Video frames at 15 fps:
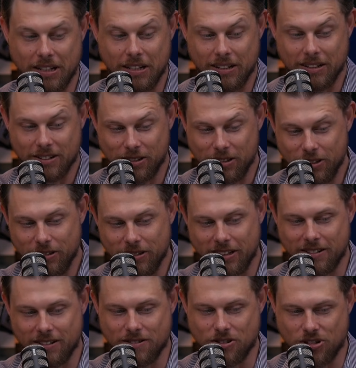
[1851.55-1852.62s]

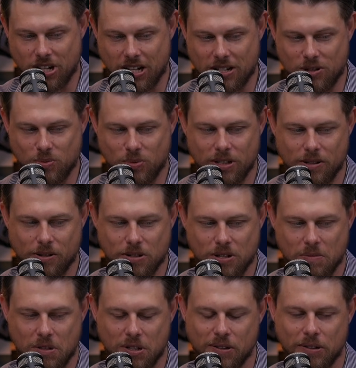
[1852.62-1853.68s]
including signs, wonders,
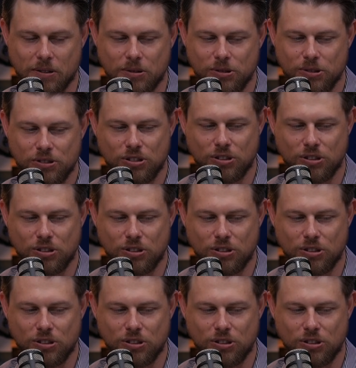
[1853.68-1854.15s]
and miracles.